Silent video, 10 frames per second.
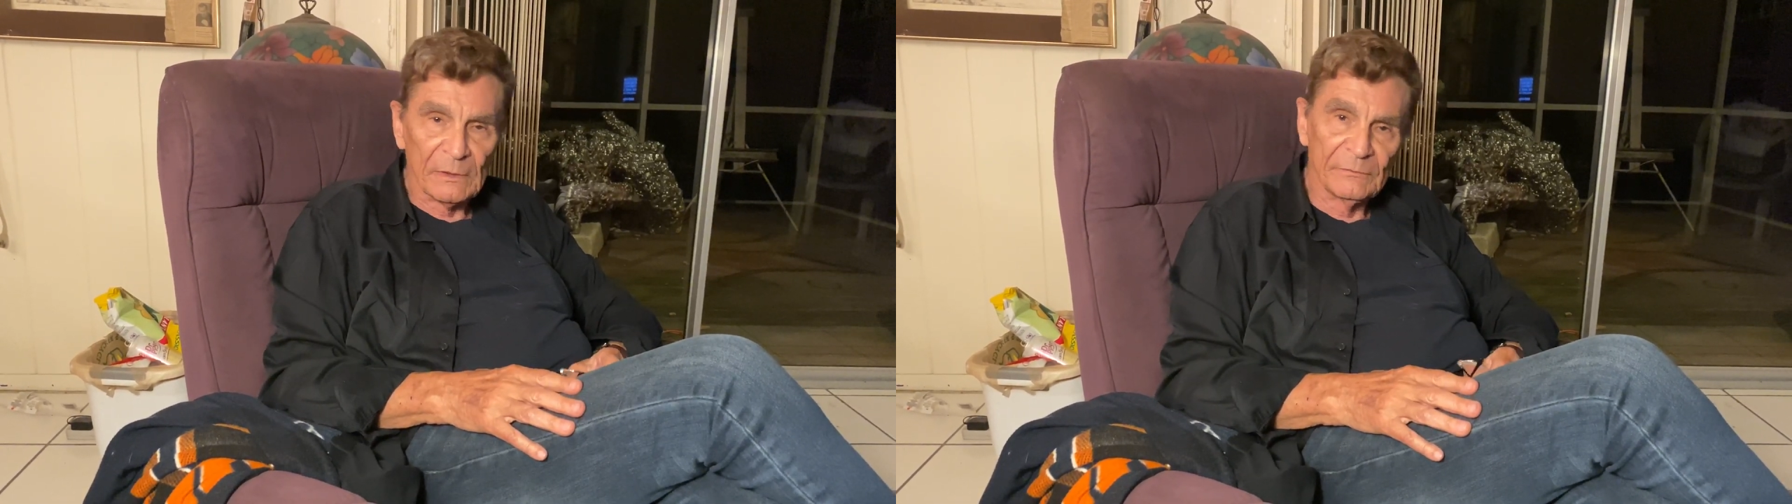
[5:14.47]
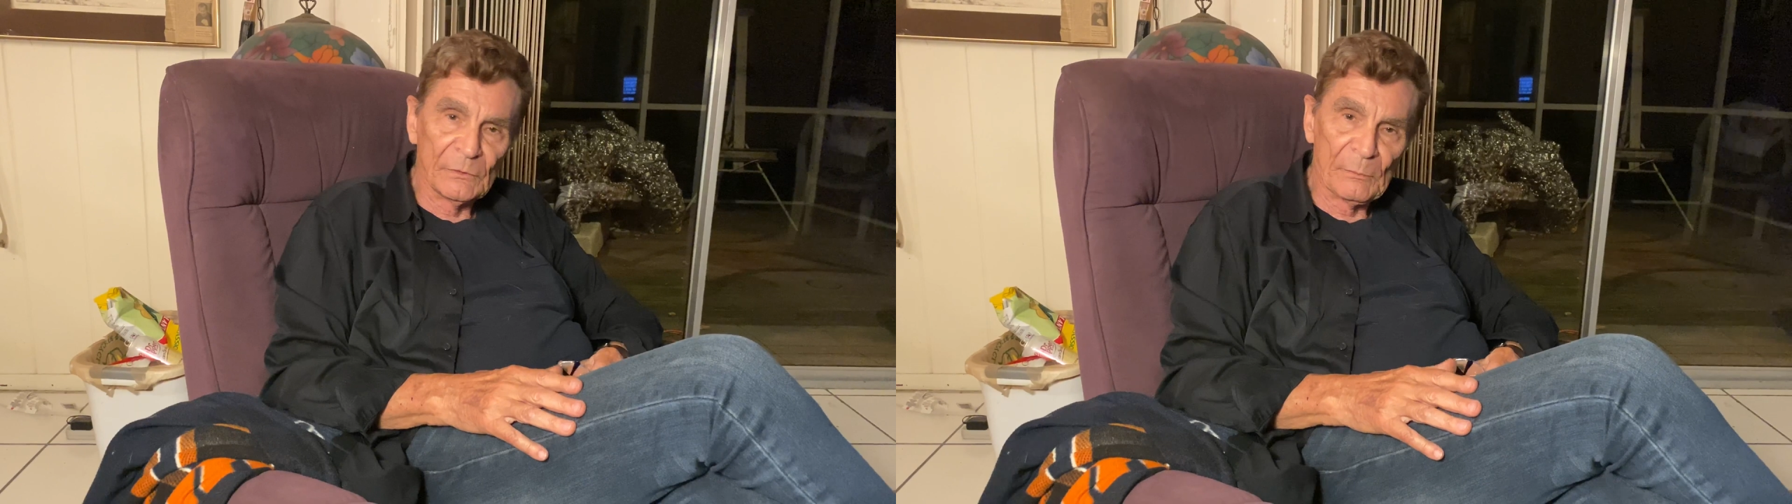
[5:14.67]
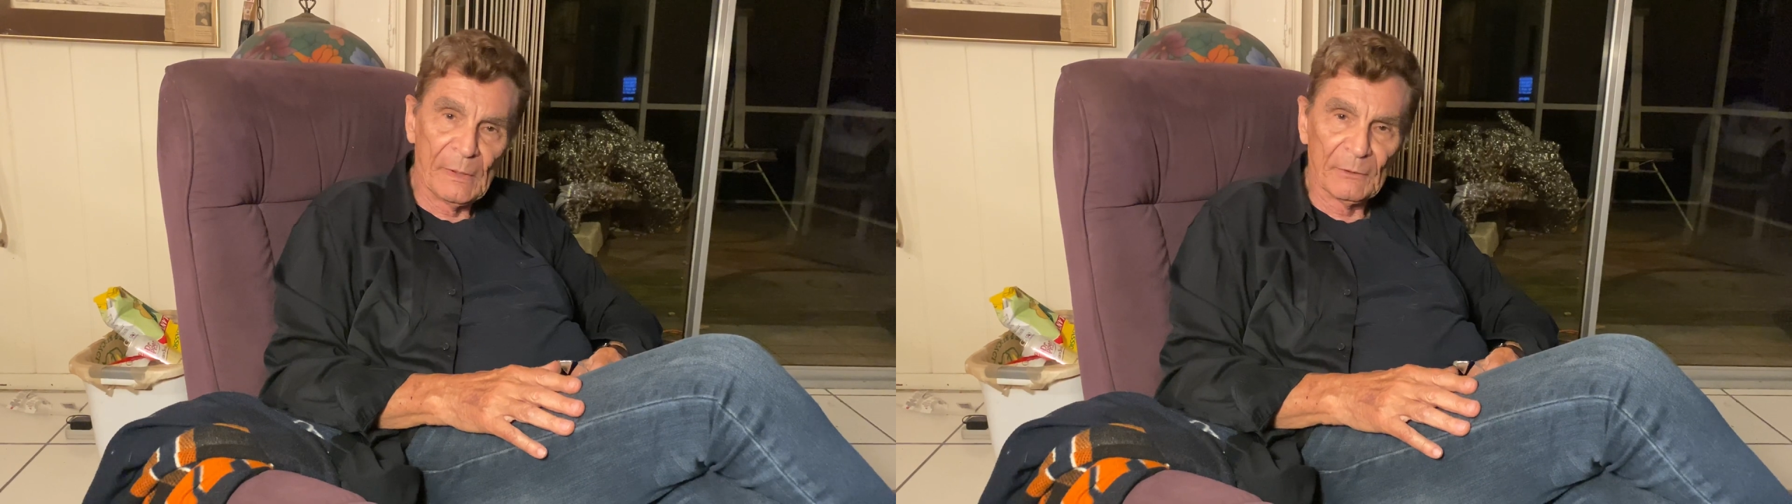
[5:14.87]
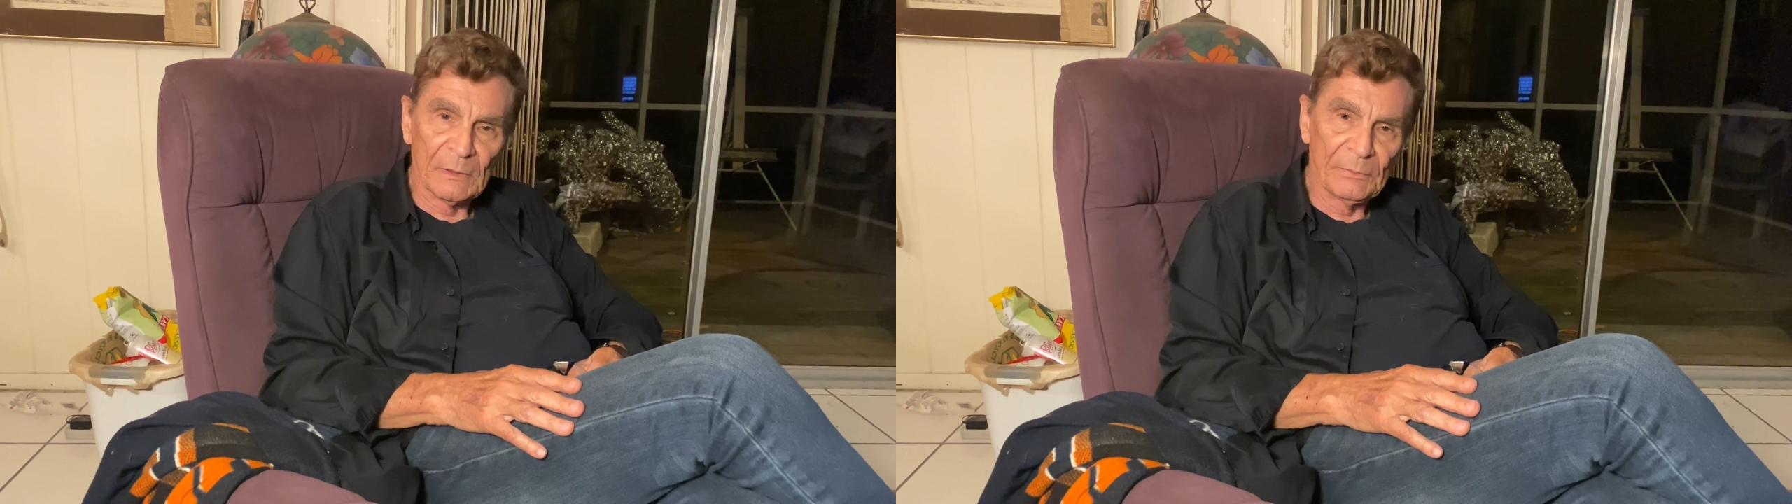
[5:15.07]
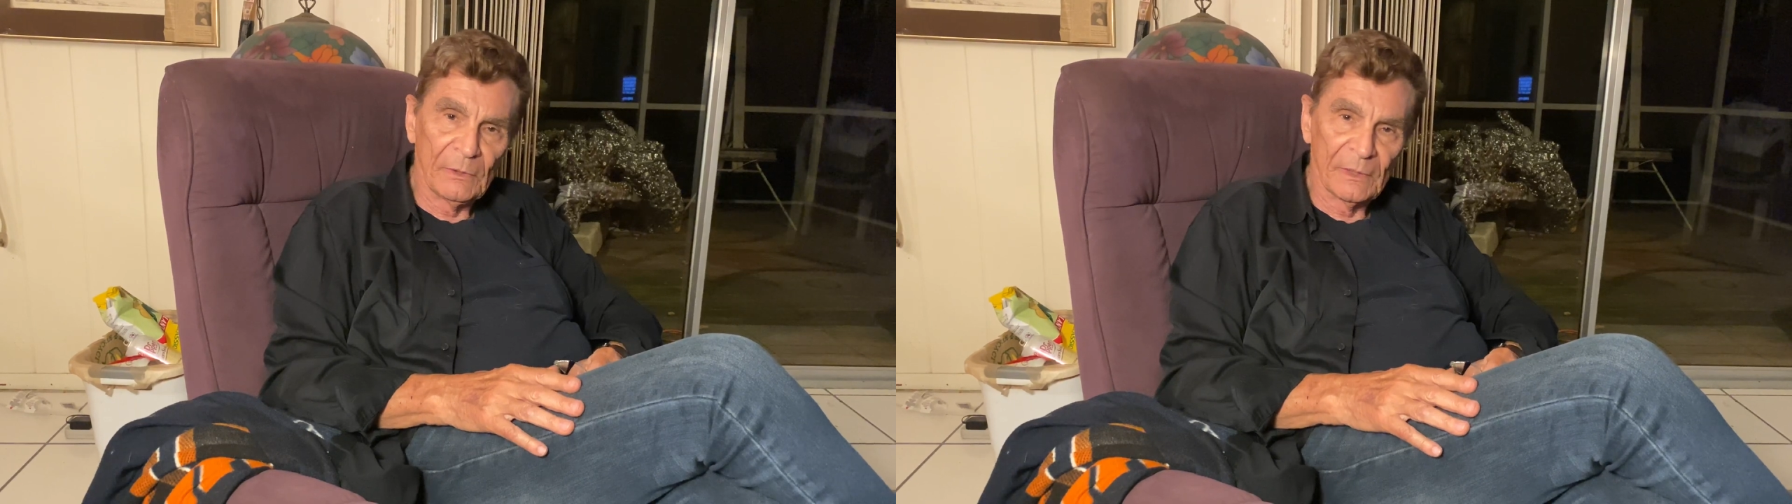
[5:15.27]
of the Republican
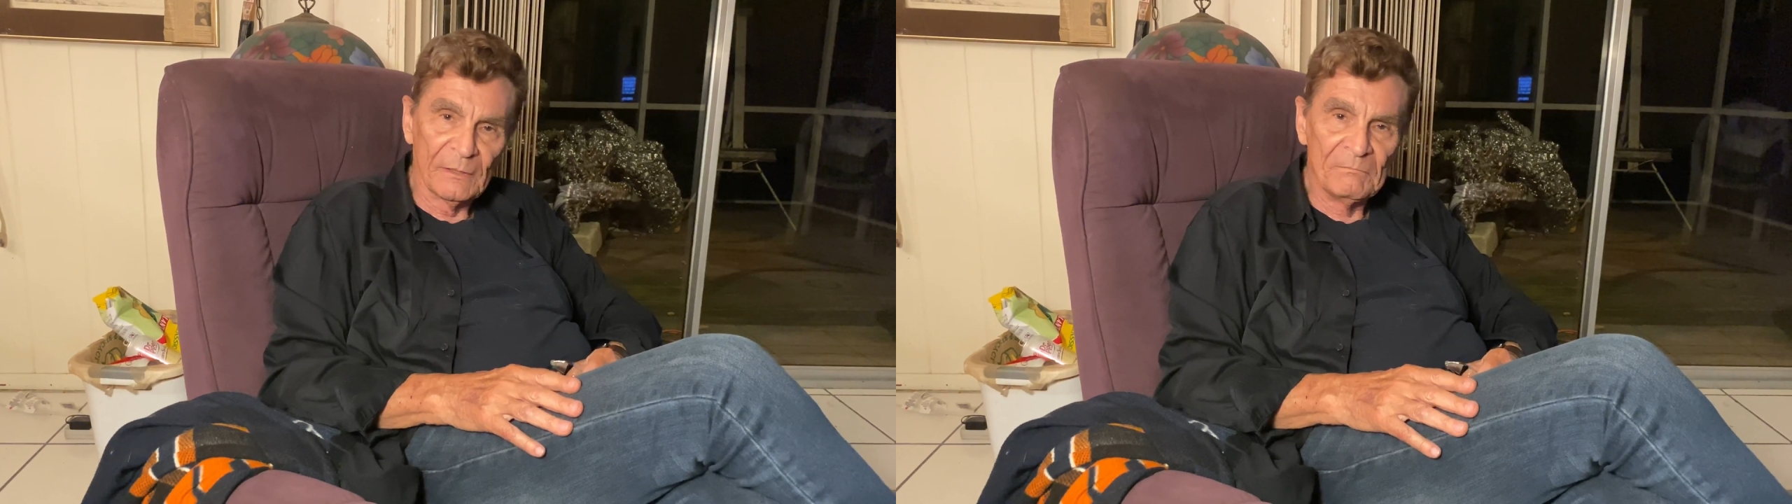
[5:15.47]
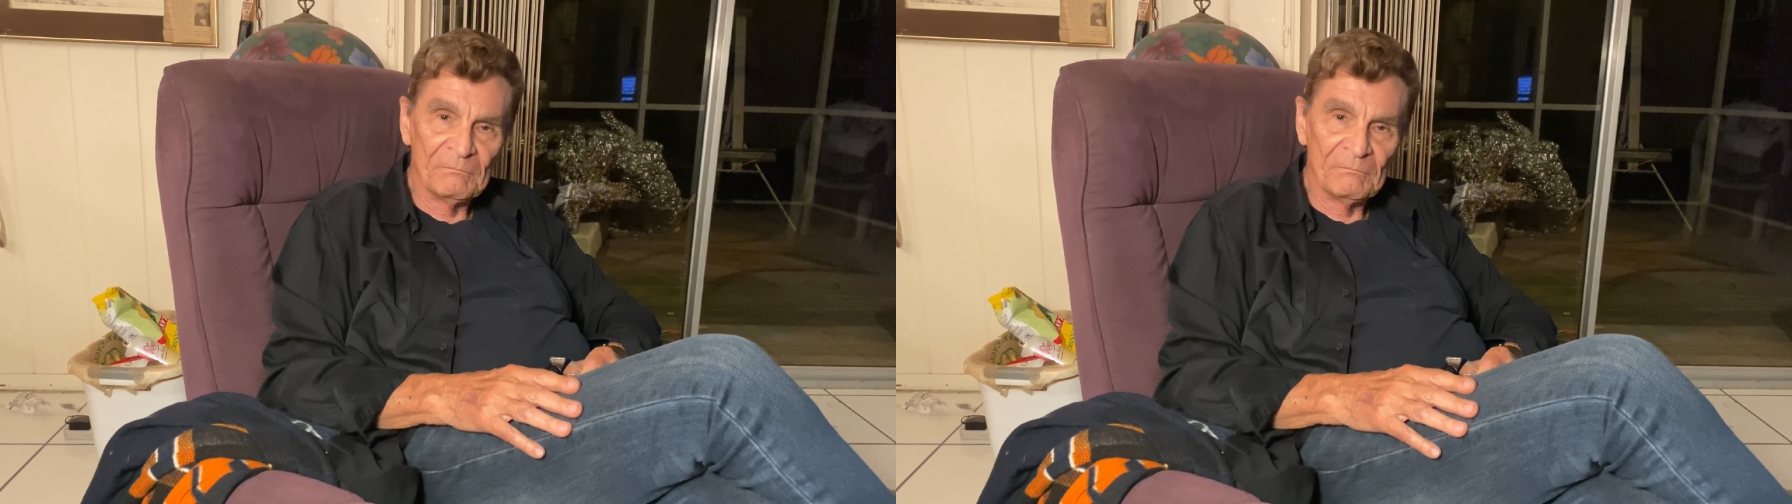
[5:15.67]
Party